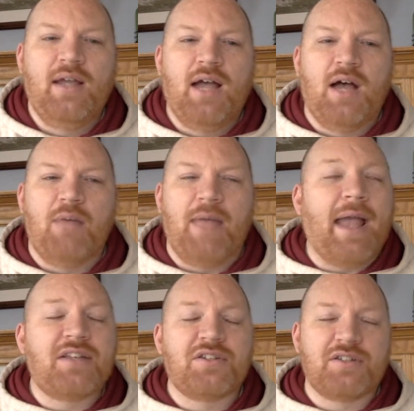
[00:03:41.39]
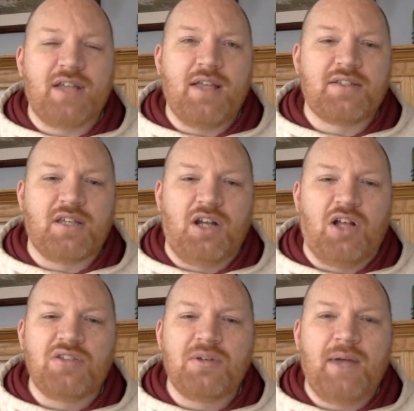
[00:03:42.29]
Um, exercise can
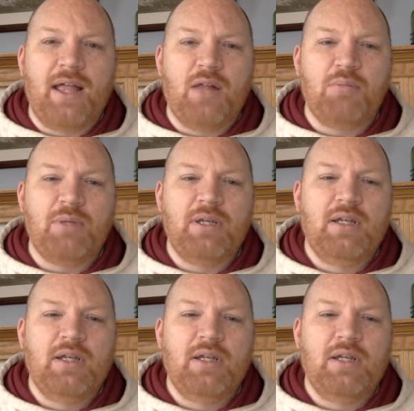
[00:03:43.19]
also help.